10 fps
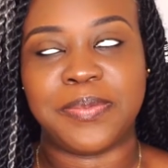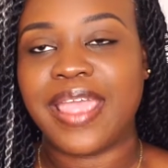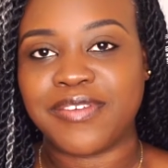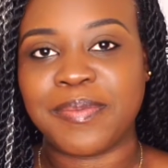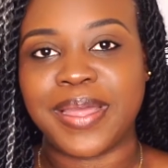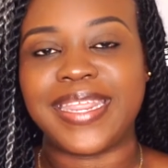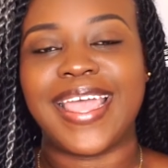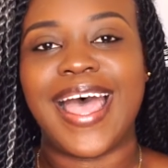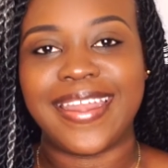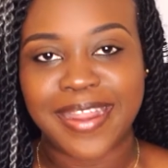Everybody
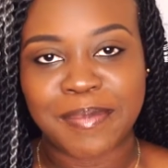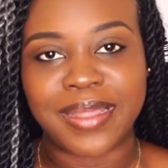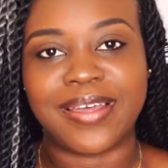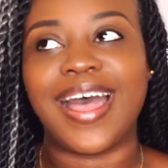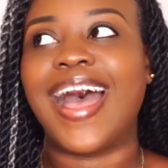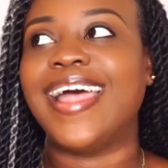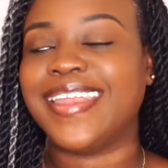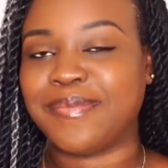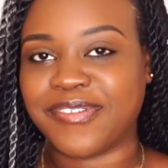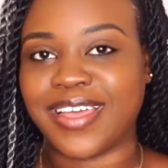and their mother and
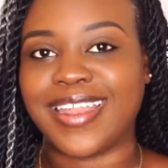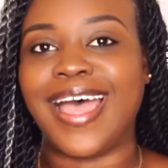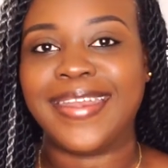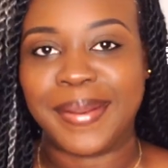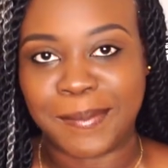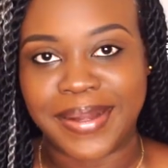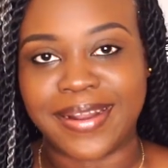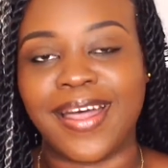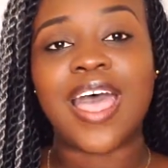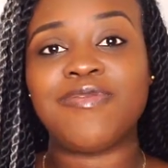them father and them
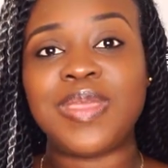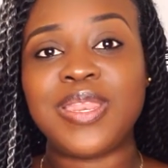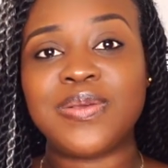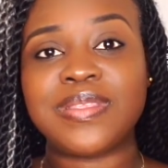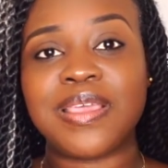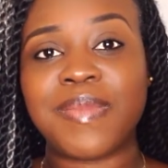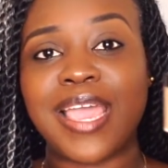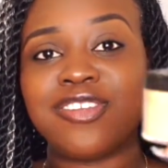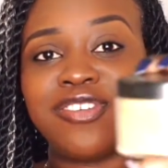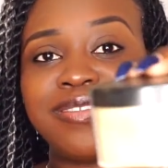brother. I've been using
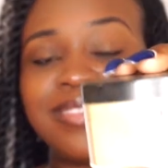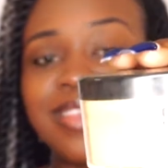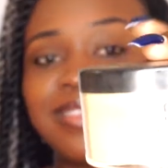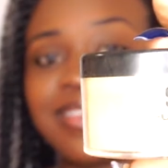my trusty